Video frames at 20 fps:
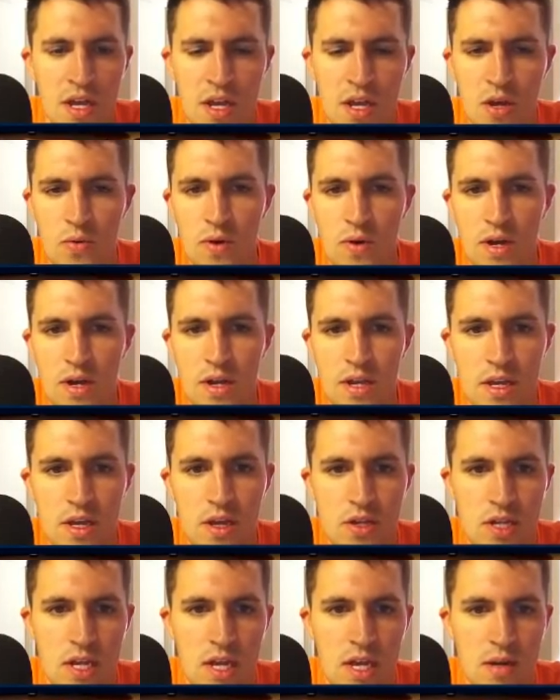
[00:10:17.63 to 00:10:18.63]
Well, he
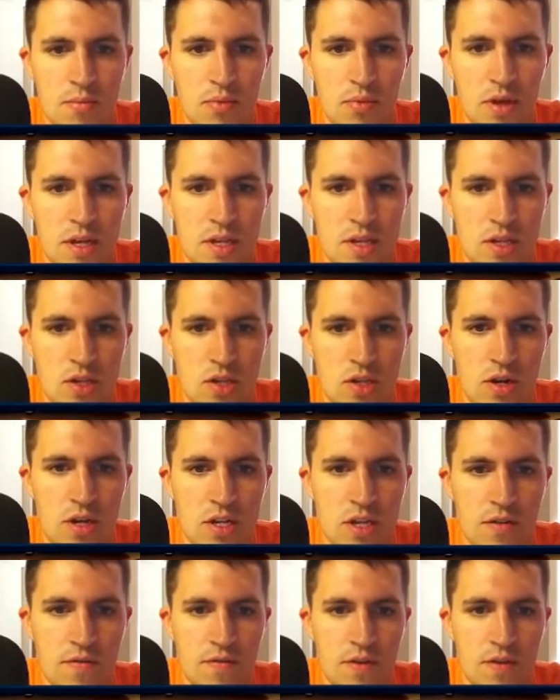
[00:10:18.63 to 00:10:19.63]
goes ahead and places the
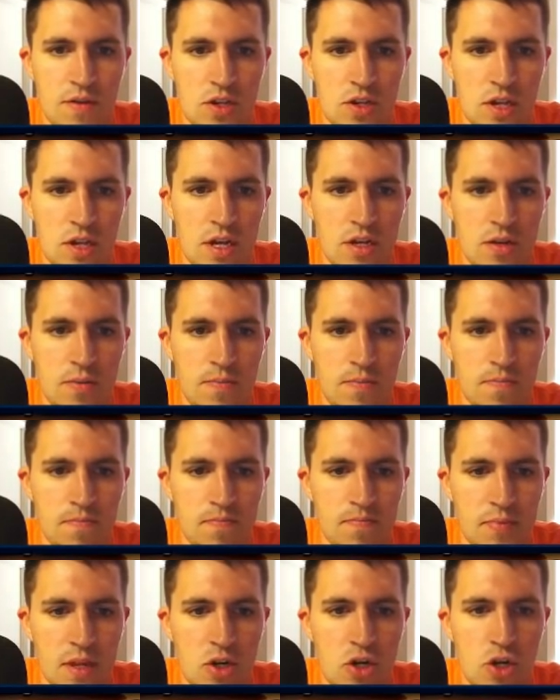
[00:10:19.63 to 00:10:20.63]
rest of his
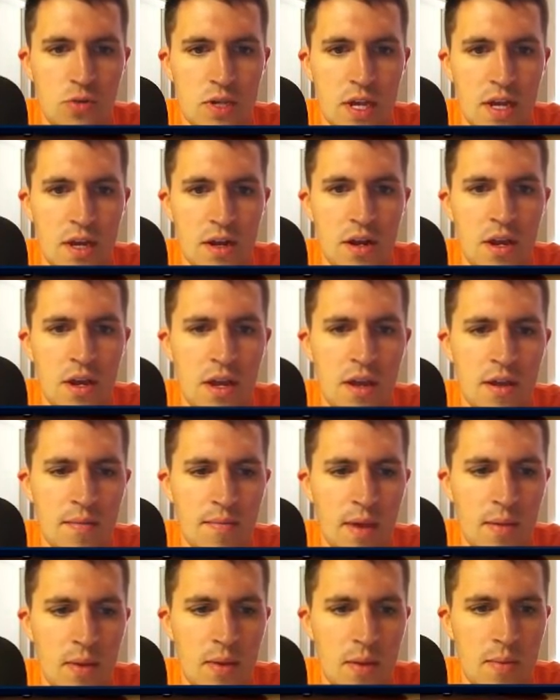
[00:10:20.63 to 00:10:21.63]
troops down.
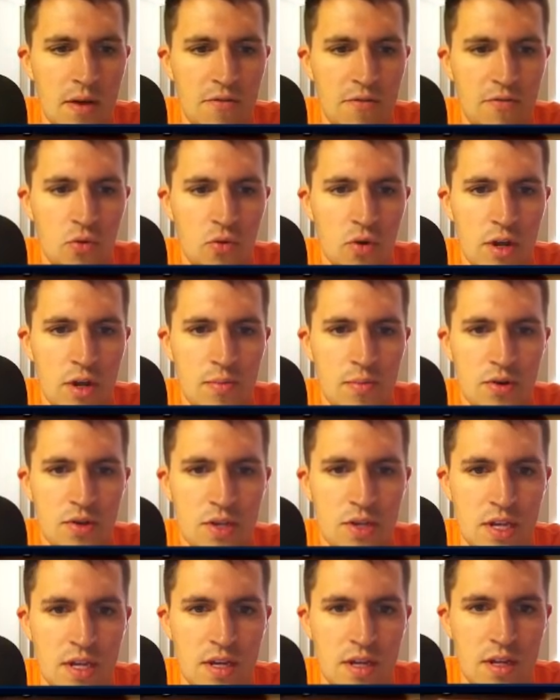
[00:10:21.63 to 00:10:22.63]
Maybe about
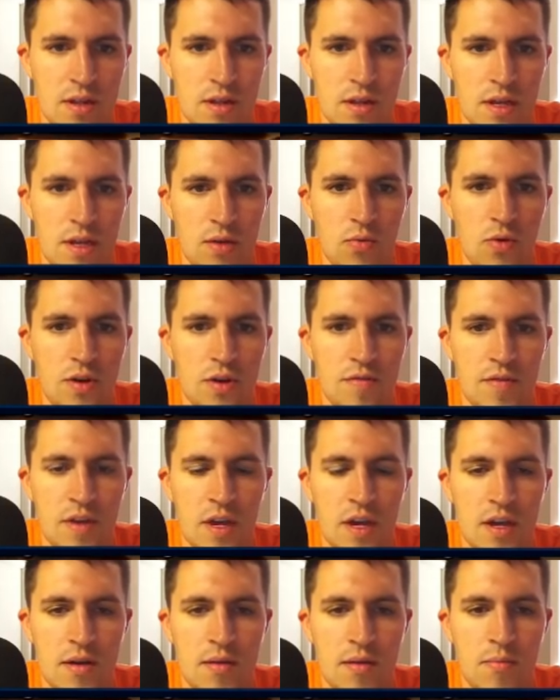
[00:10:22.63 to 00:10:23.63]
40% it would have
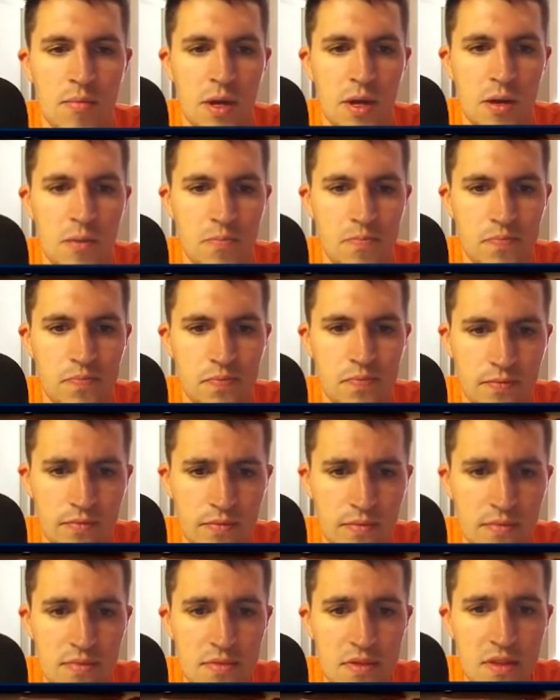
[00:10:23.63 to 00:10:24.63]
gotten, but
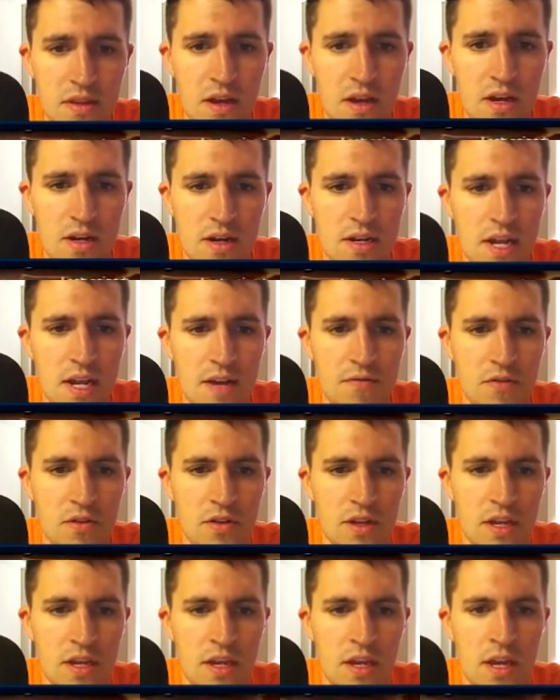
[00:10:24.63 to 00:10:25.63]

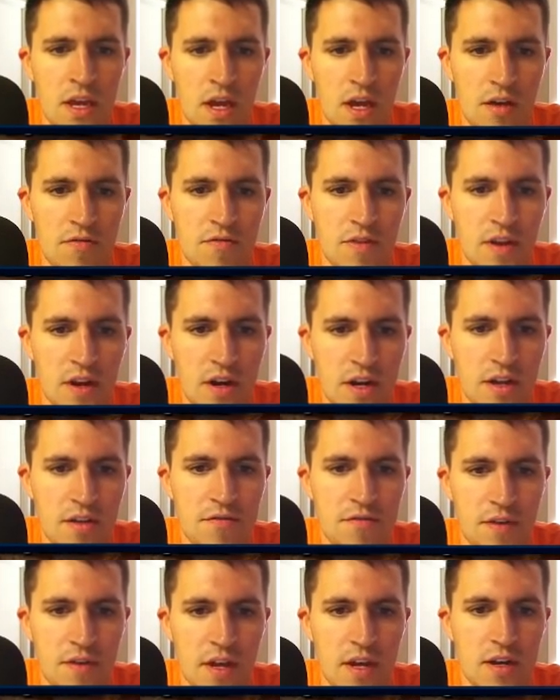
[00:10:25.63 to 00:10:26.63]
definitely a very
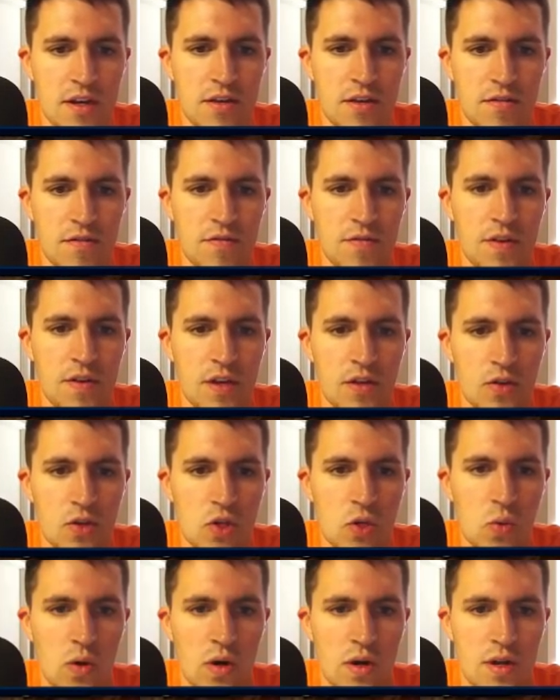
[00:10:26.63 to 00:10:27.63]
effective kill
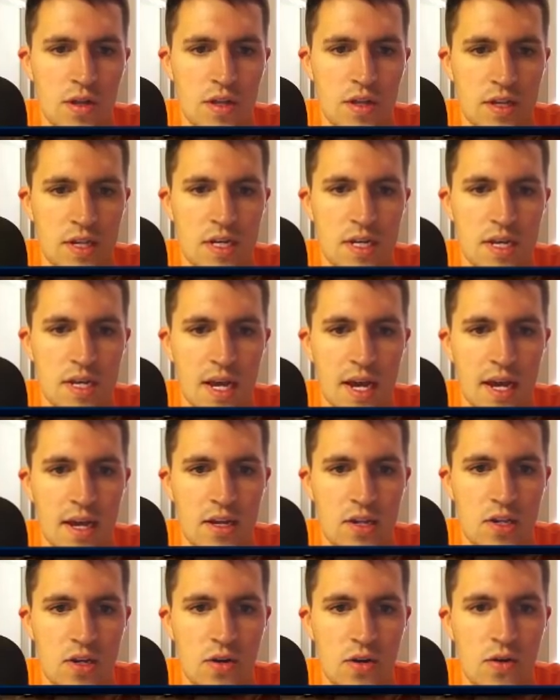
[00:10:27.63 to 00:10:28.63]
squad in this attack.
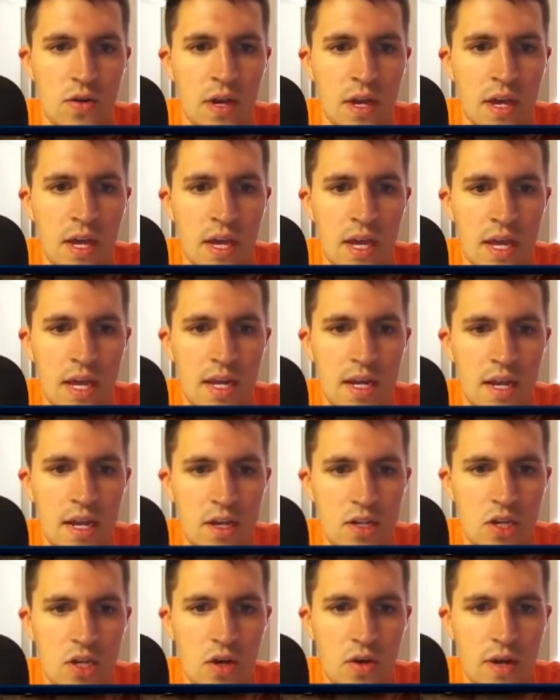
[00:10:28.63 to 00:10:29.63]
So he
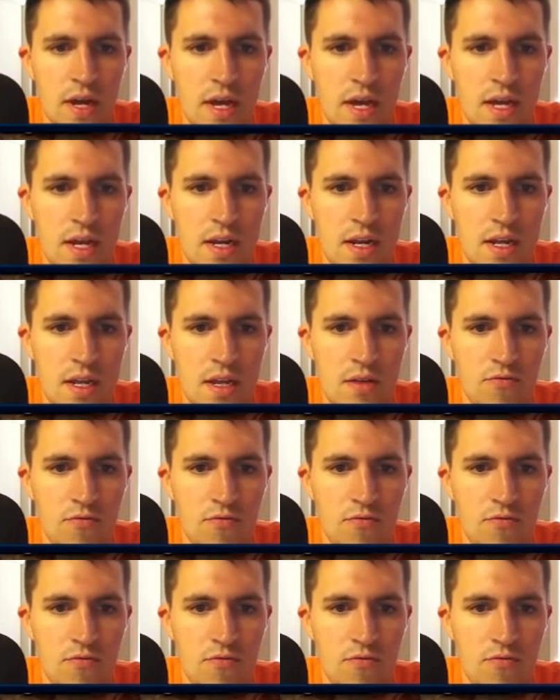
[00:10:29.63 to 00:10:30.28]
does go ahead and